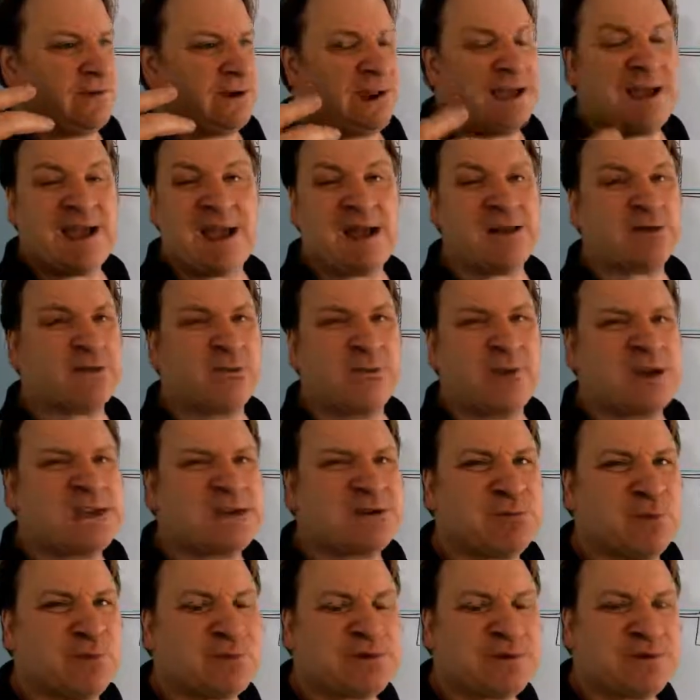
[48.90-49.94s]
let out the
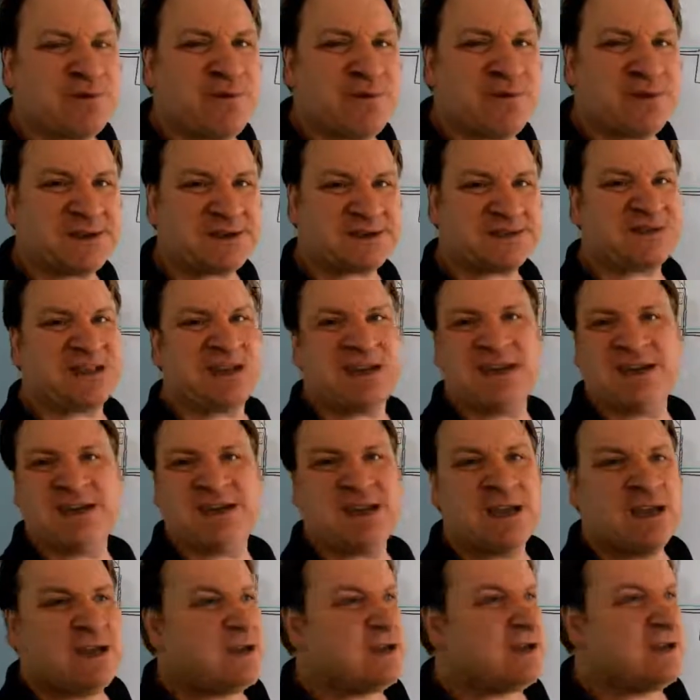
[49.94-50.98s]
wastewater from the
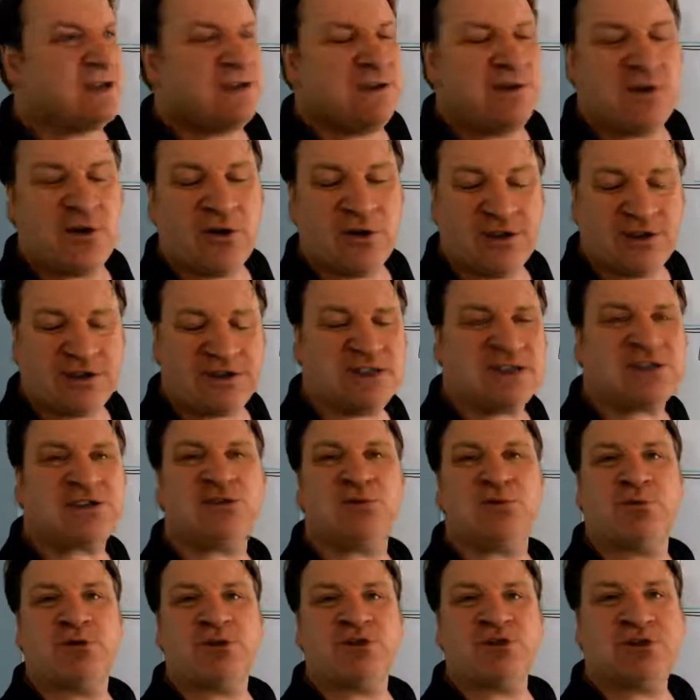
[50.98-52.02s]
sink, you've got your
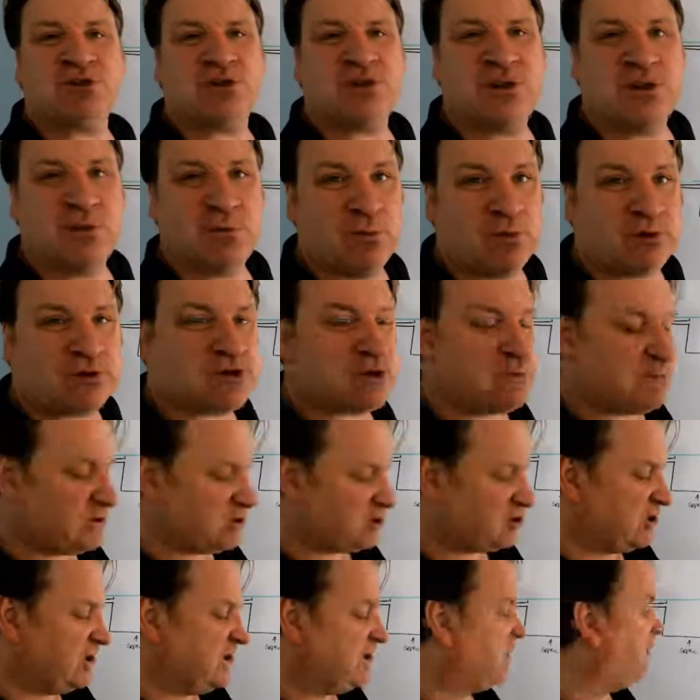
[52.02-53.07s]
dishwasher, your washing machine